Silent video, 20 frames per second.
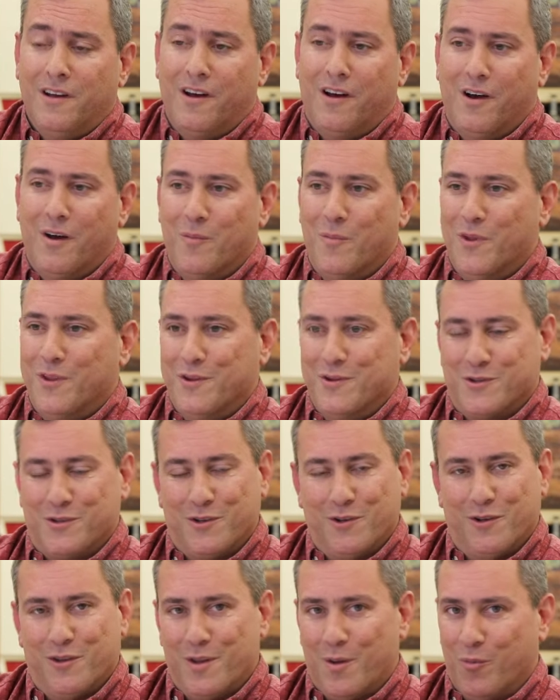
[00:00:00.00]
But there's
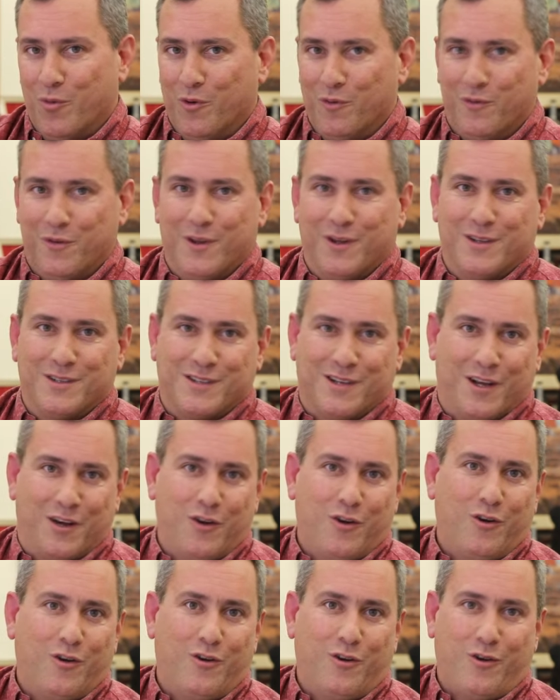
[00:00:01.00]
still a number of things like
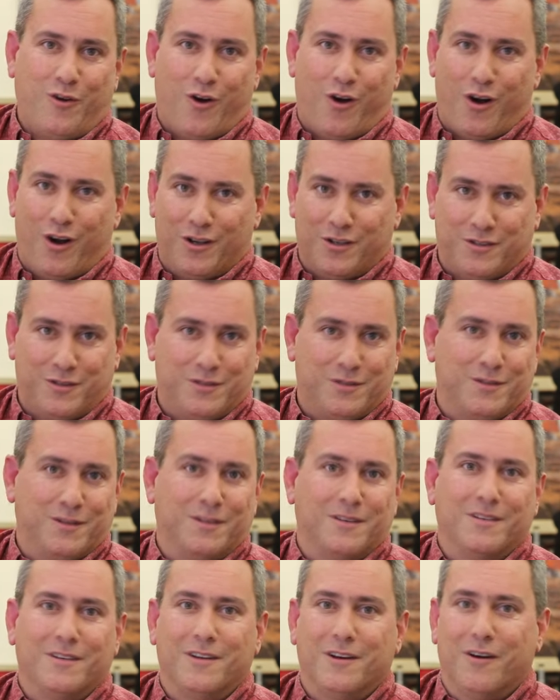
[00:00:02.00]
costs
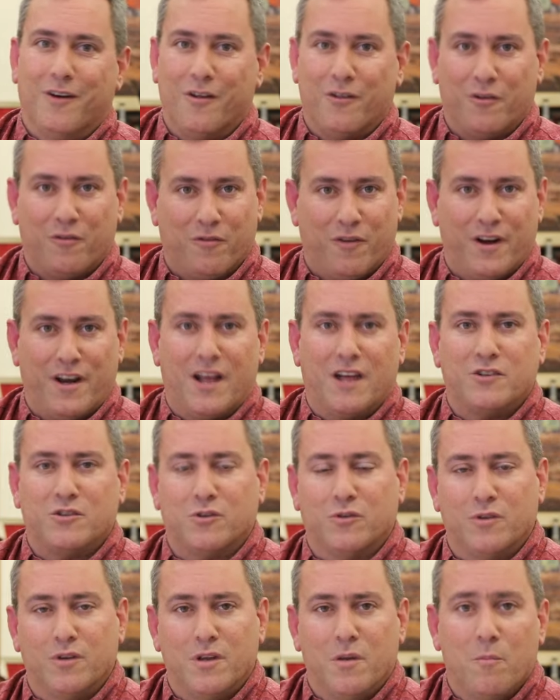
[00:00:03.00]
and, you know, other
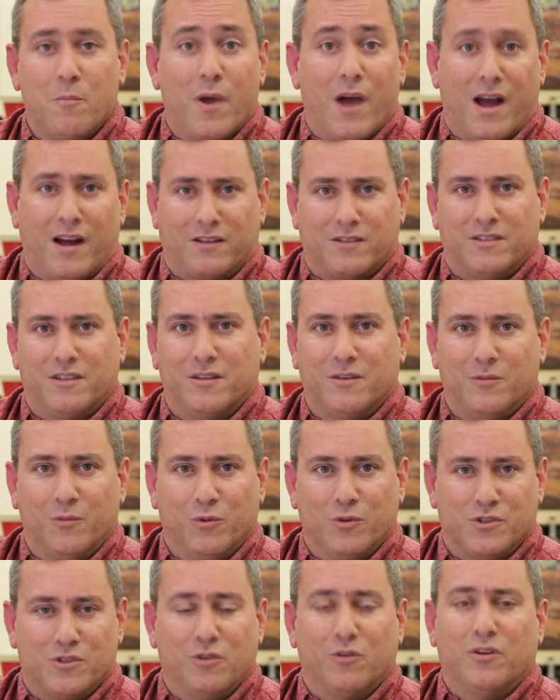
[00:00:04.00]
financial impacts that
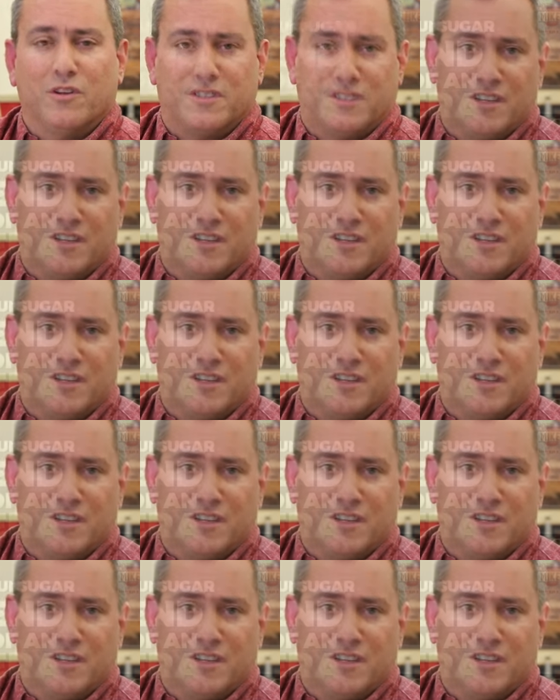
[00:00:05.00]
we're still